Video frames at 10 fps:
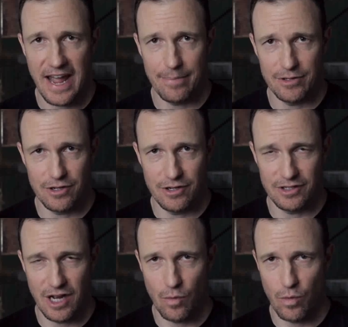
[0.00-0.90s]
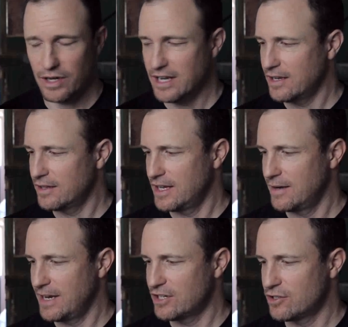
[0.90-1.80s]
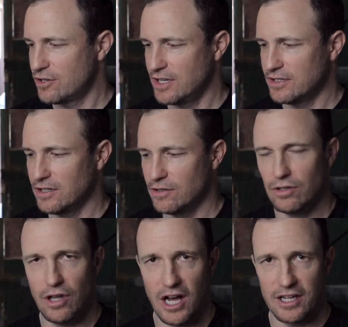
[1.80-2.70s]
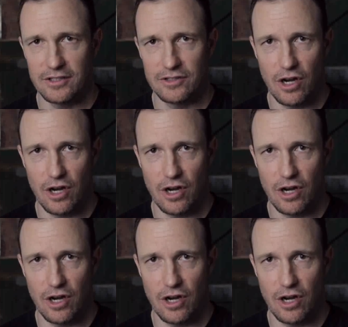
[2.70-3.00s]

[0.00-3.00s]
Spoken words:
the aperture, it's not working, then make sure that the little lock